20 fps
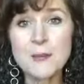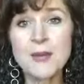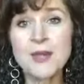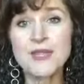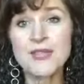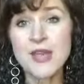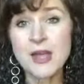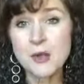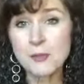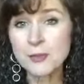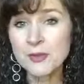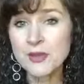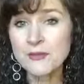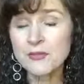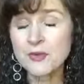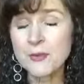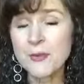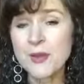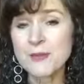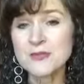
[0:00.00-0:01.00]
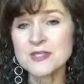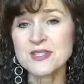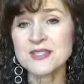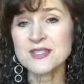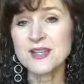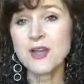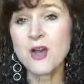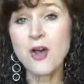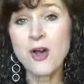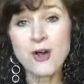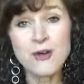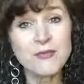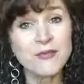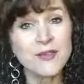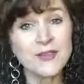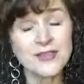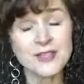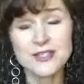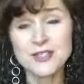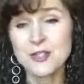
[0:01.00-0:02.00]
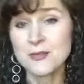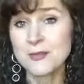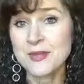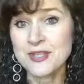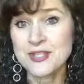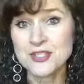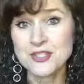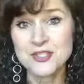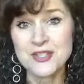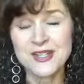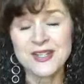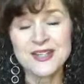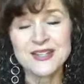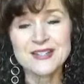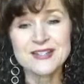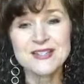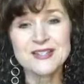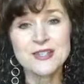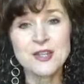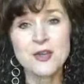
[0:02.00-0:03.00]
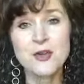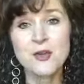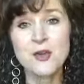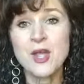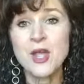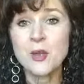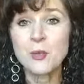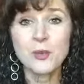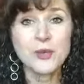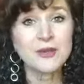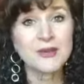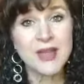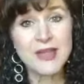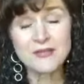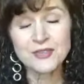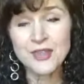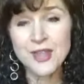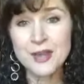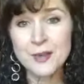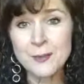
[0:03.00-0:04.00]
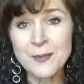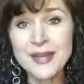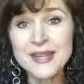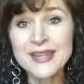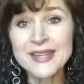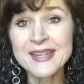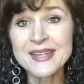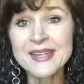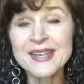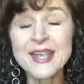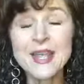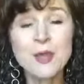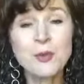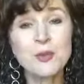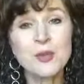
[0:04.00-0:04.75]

but the Help Club for Moms is an all volunteer ministry. And so we don't have a lot of money.